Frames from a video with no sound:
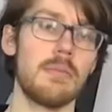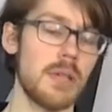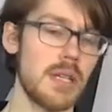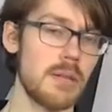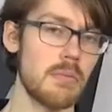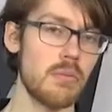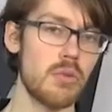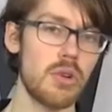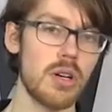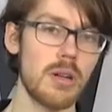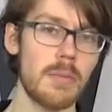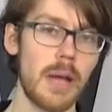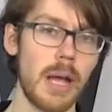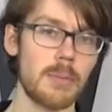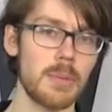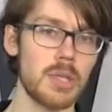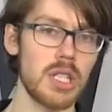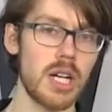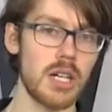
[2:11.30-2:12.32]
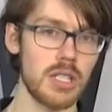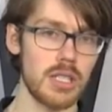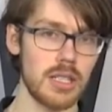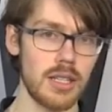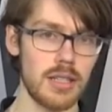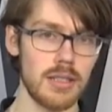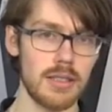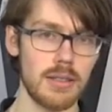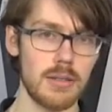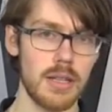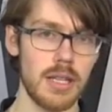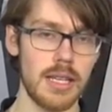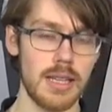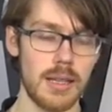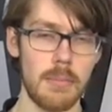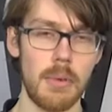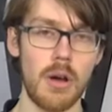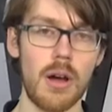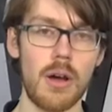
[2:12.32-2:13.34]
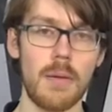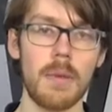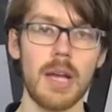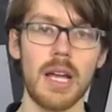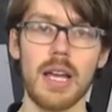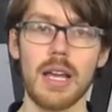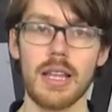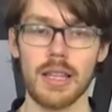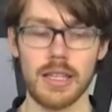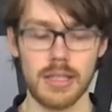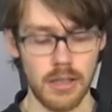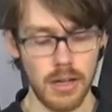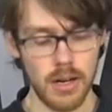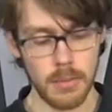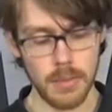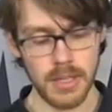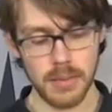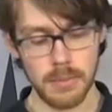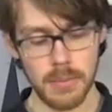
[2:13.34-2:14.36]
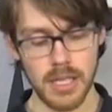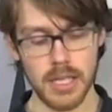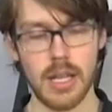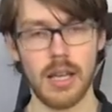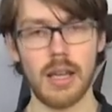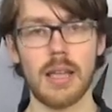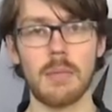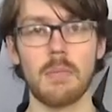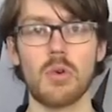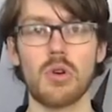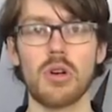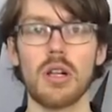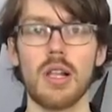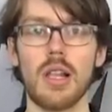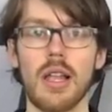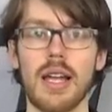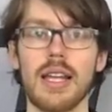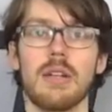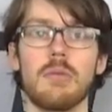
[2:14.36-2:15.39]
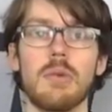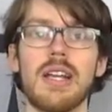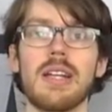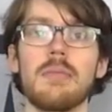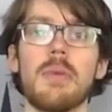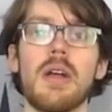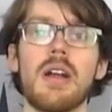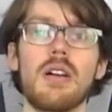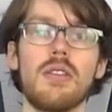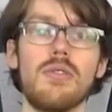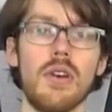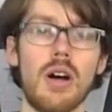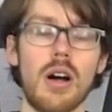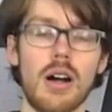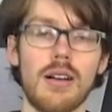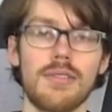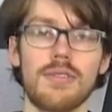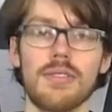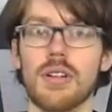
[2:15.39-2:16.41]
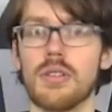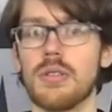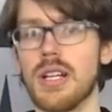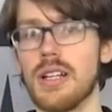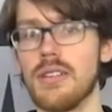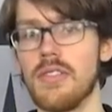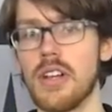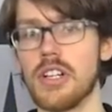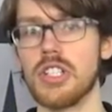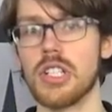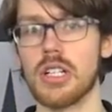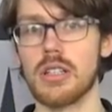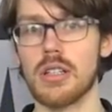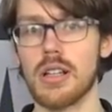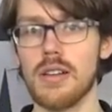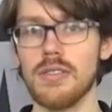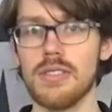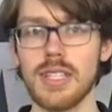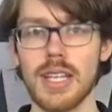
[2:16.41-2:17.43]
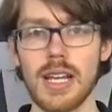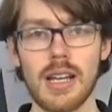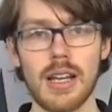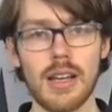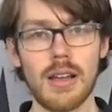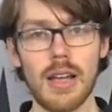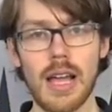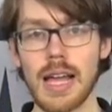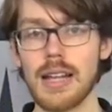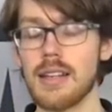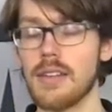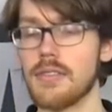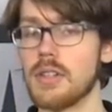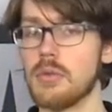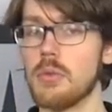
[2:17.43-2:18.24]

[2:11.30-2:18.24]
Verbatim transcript: bit more impact protection in, this, in the palm, these are meant to be a more lightweight pair of off-road adventure gloves. And if